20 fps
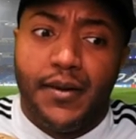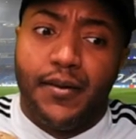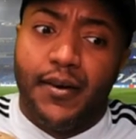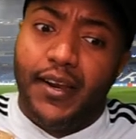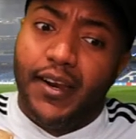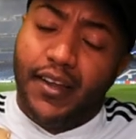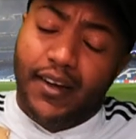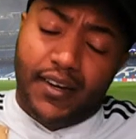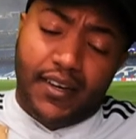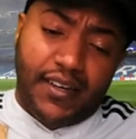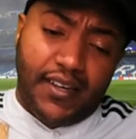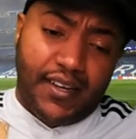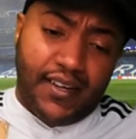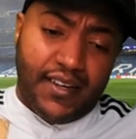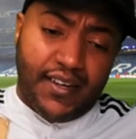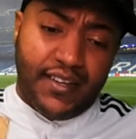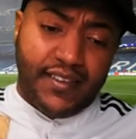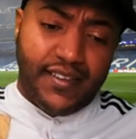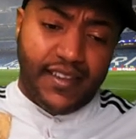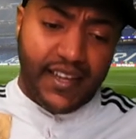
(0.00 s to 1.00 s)
But look,
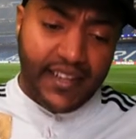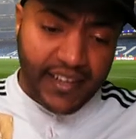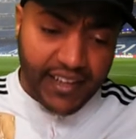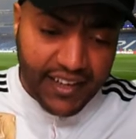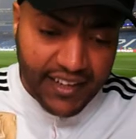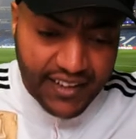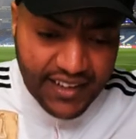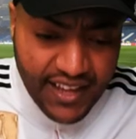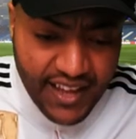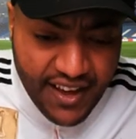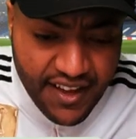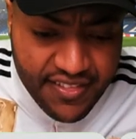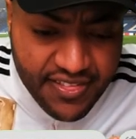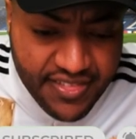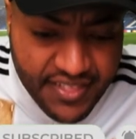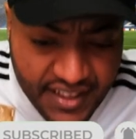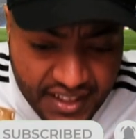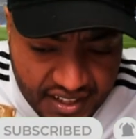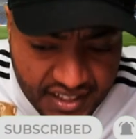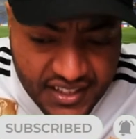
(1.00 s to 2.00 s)
at the end of the day, I
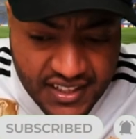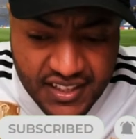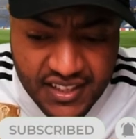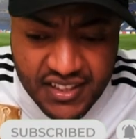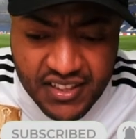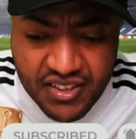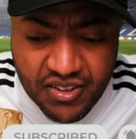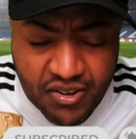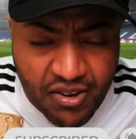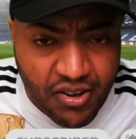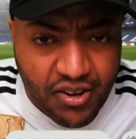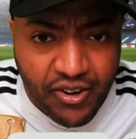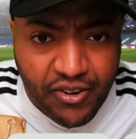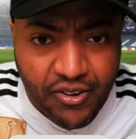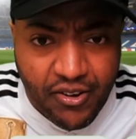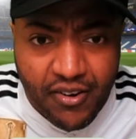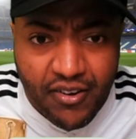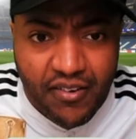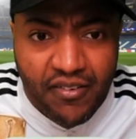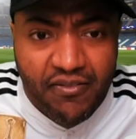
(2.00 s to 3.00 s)
think all
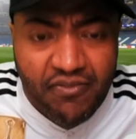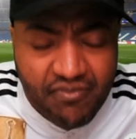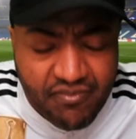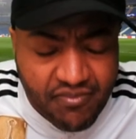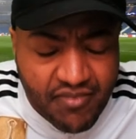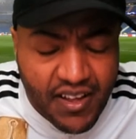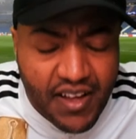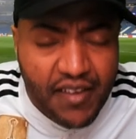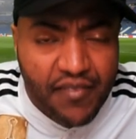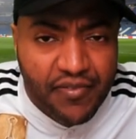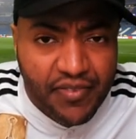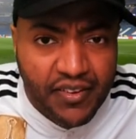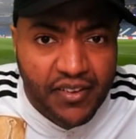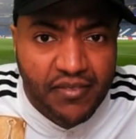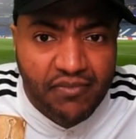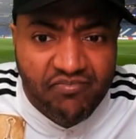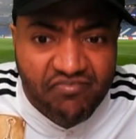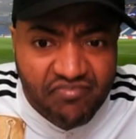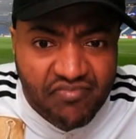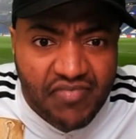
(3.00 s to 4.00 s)
in all, I
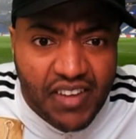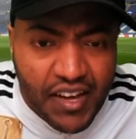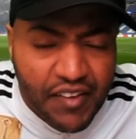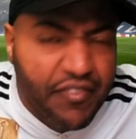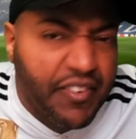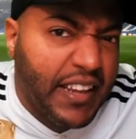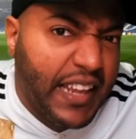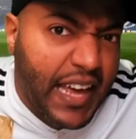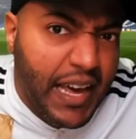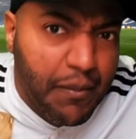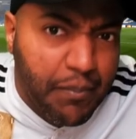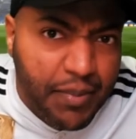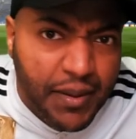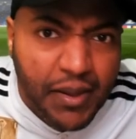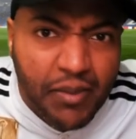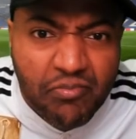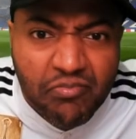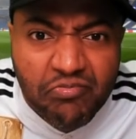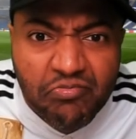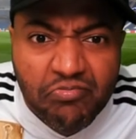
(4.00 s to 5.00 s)
feel I feel
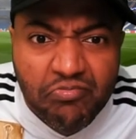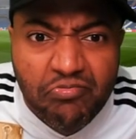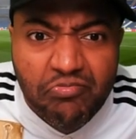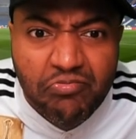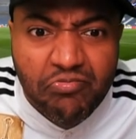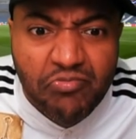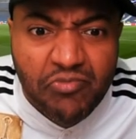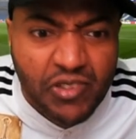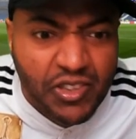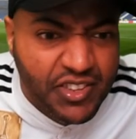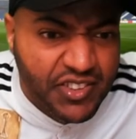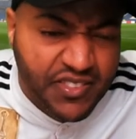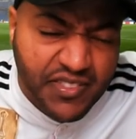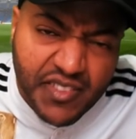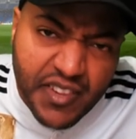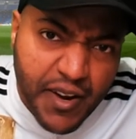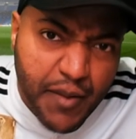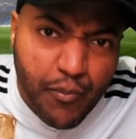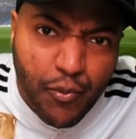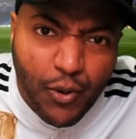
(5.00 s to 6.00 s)
happy. There's
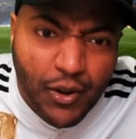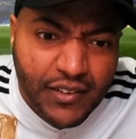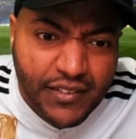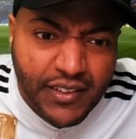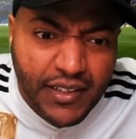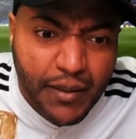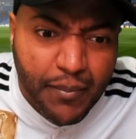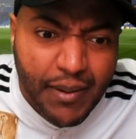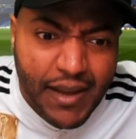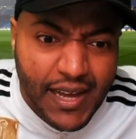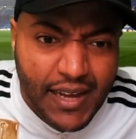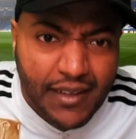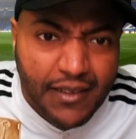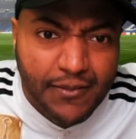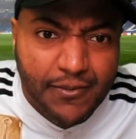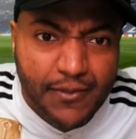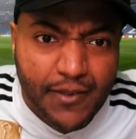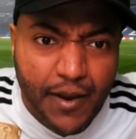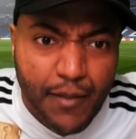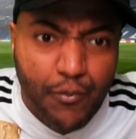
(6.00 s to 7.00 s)
three points in the
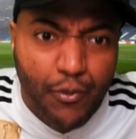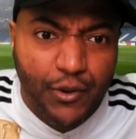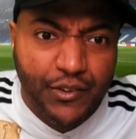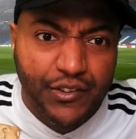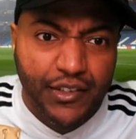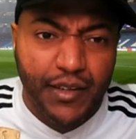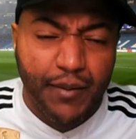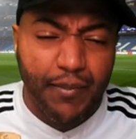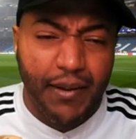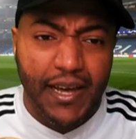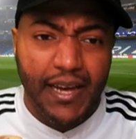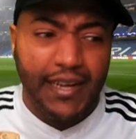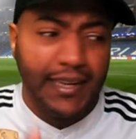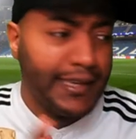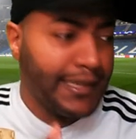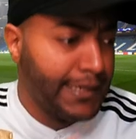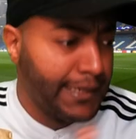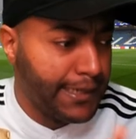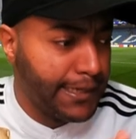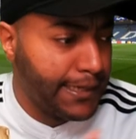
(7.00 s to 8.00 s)
back, three points in the
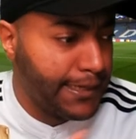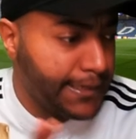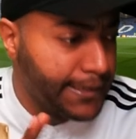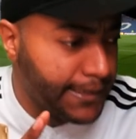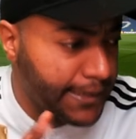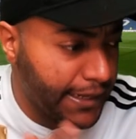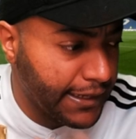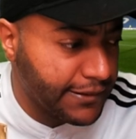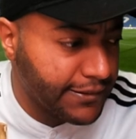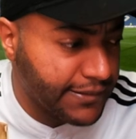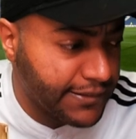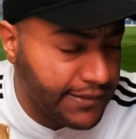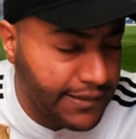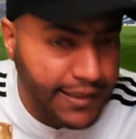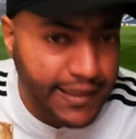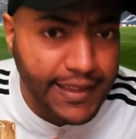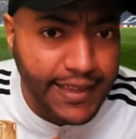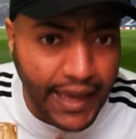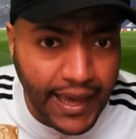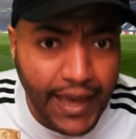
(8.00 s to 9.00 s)
back. Uh,
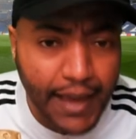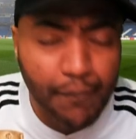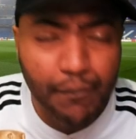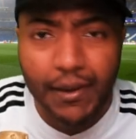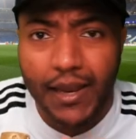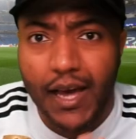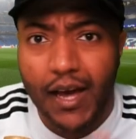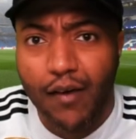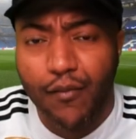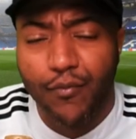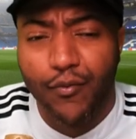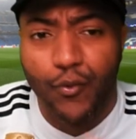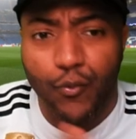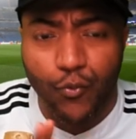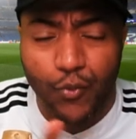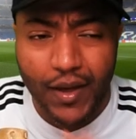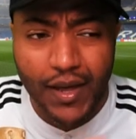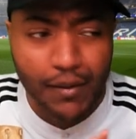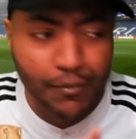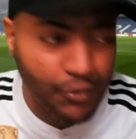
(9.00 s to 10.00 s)
next game now
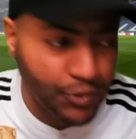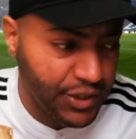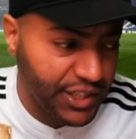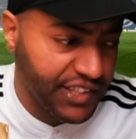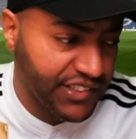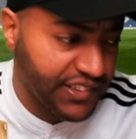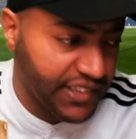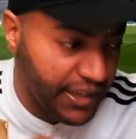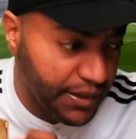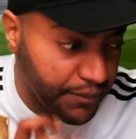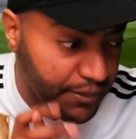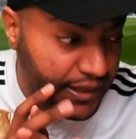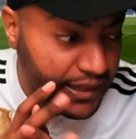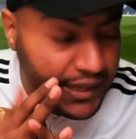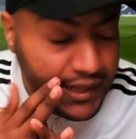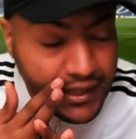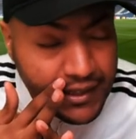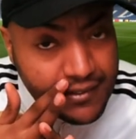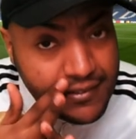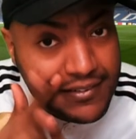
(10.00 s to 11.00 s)
for Real Madrid is going to be
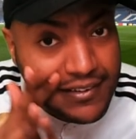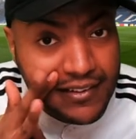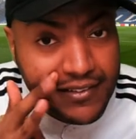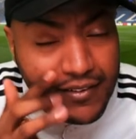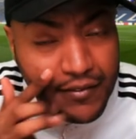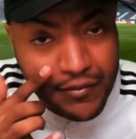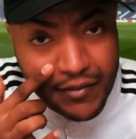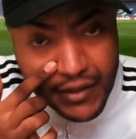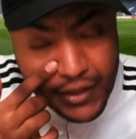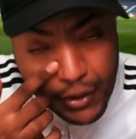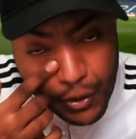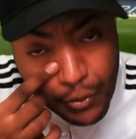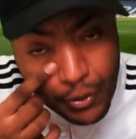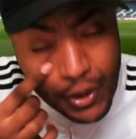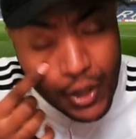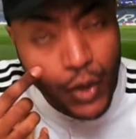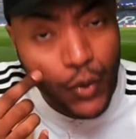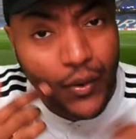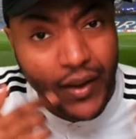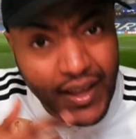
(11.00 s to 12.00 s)
against Celta Vigo.
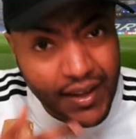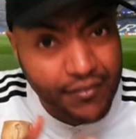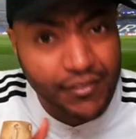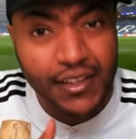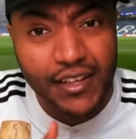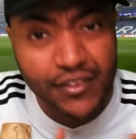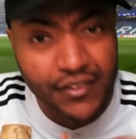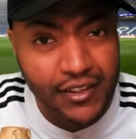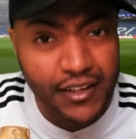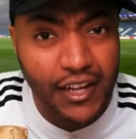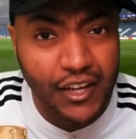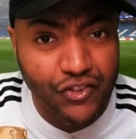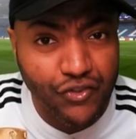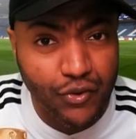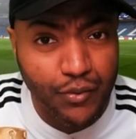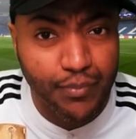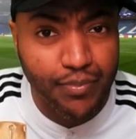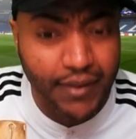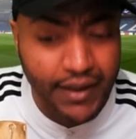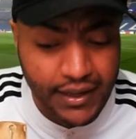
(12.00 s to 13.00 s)
They have the
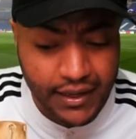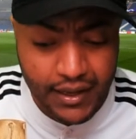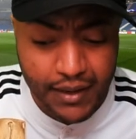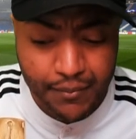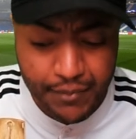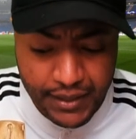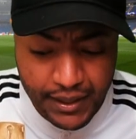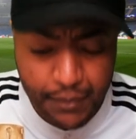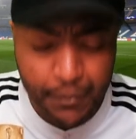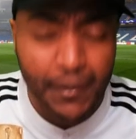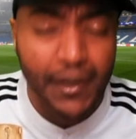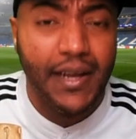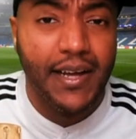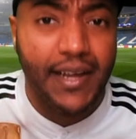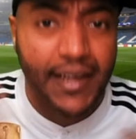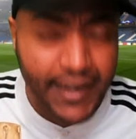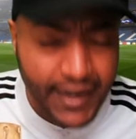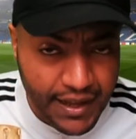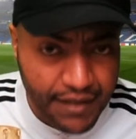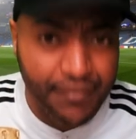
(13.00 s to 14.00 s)
international break coming up,
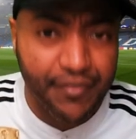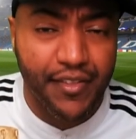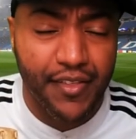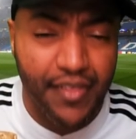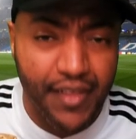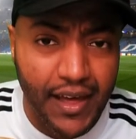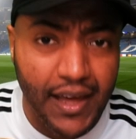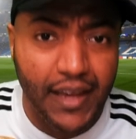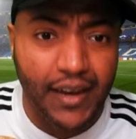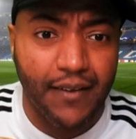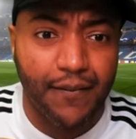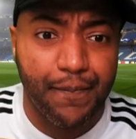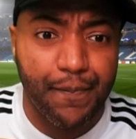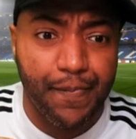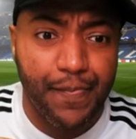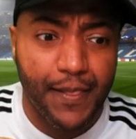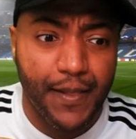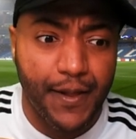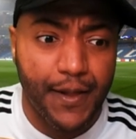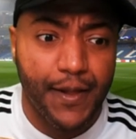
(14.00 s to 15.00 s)
and after that,
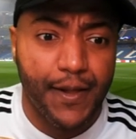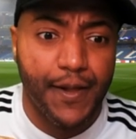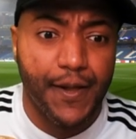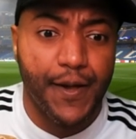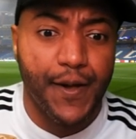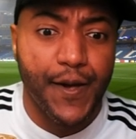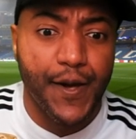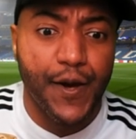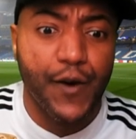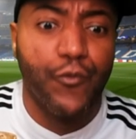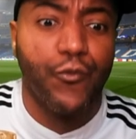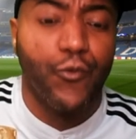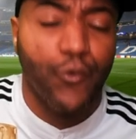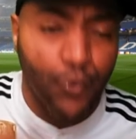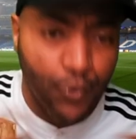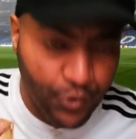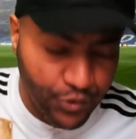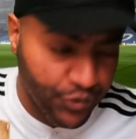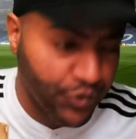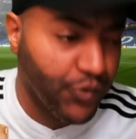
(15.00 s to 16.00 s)
uh, uh, of
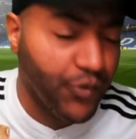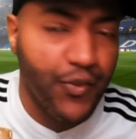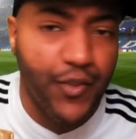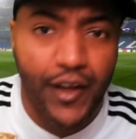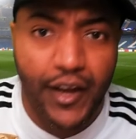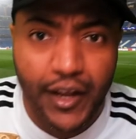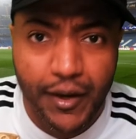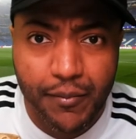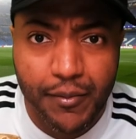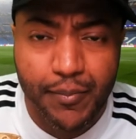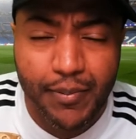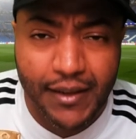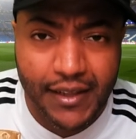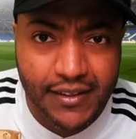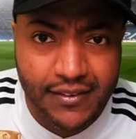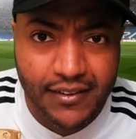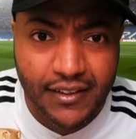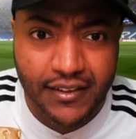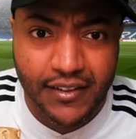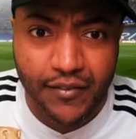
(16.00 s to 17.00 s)
course, they're going to be
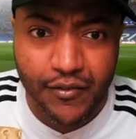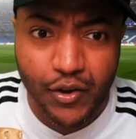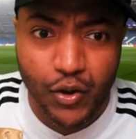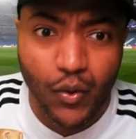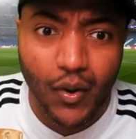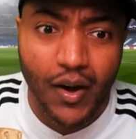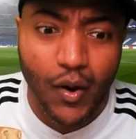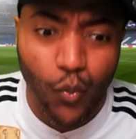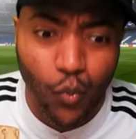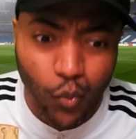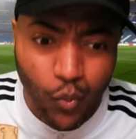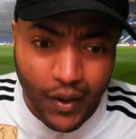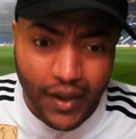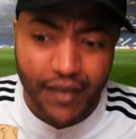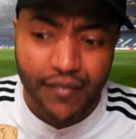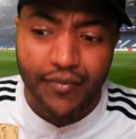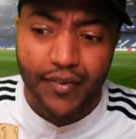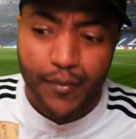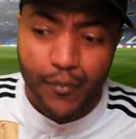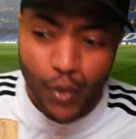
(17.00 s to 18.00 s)
playing Celta Vigo
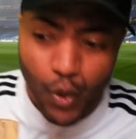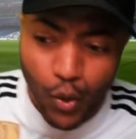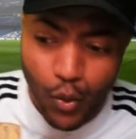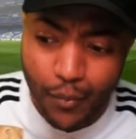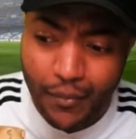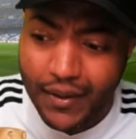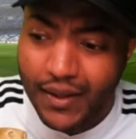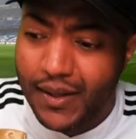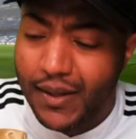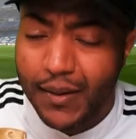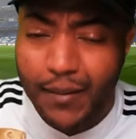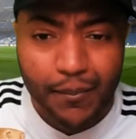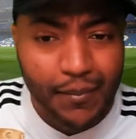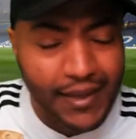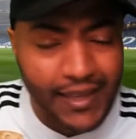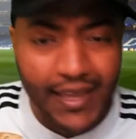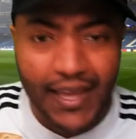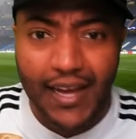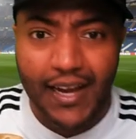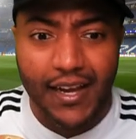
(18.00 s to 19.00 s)
away from home.
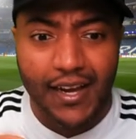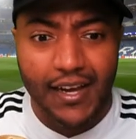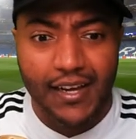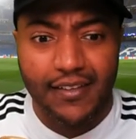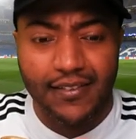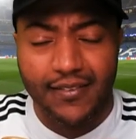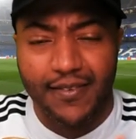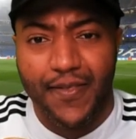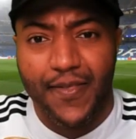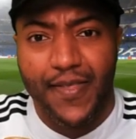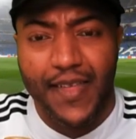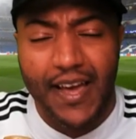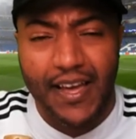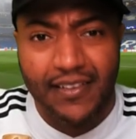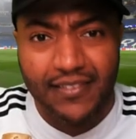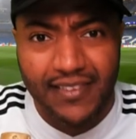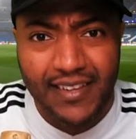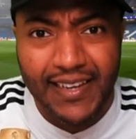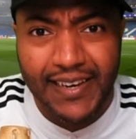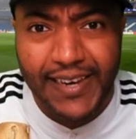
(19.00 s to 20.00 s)
But yeah, guys,
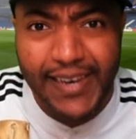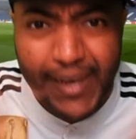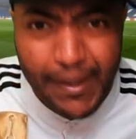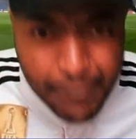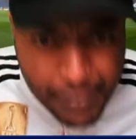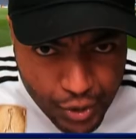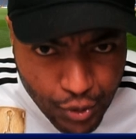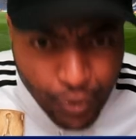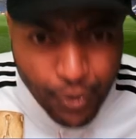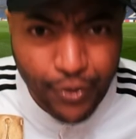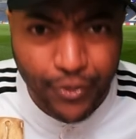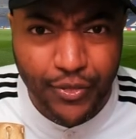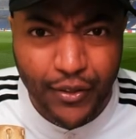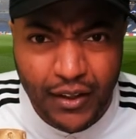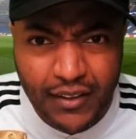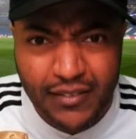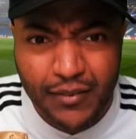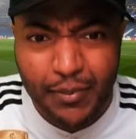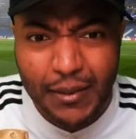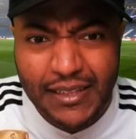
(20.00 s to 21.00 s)
that is it. Let me know your
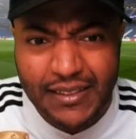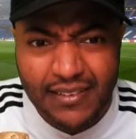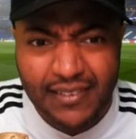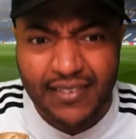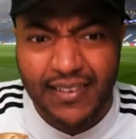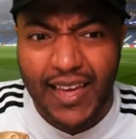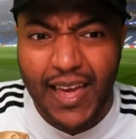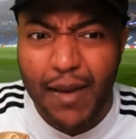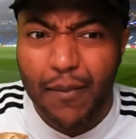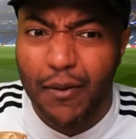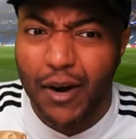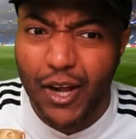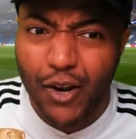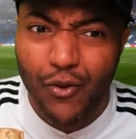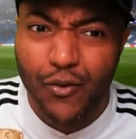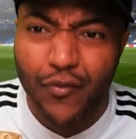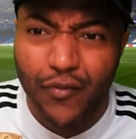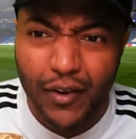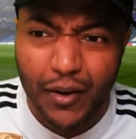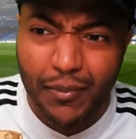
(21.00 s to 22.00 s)
thoughts about this game. How
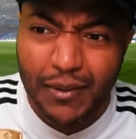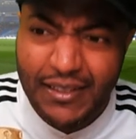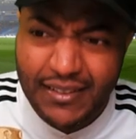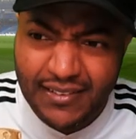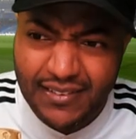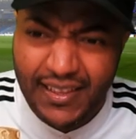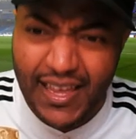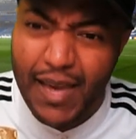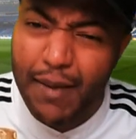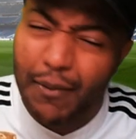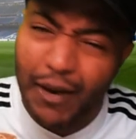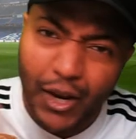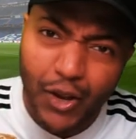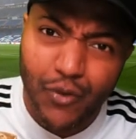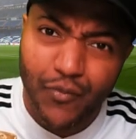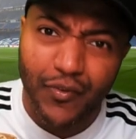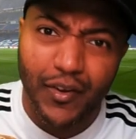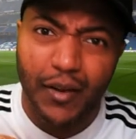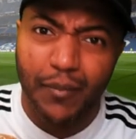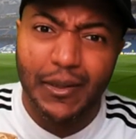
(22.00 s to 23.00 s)
do you feel about this game? How
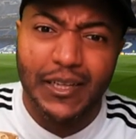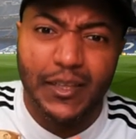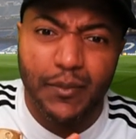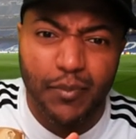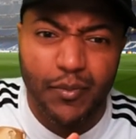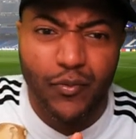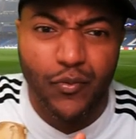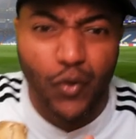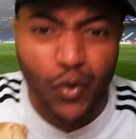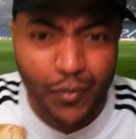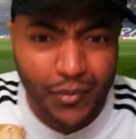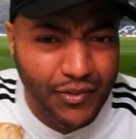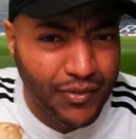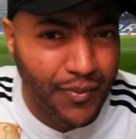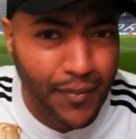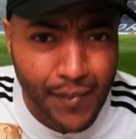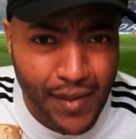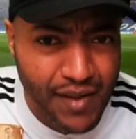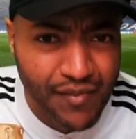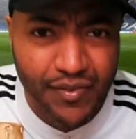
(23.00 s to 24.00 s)
do you feel about the performance
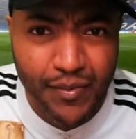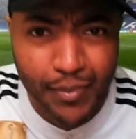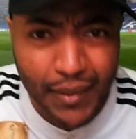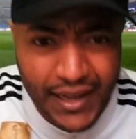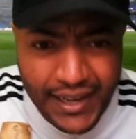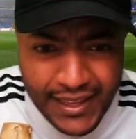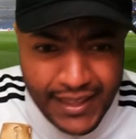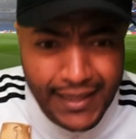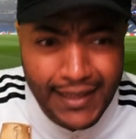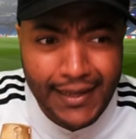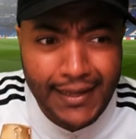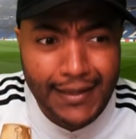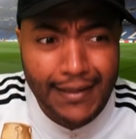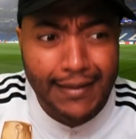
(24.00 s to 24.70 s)
from everybody?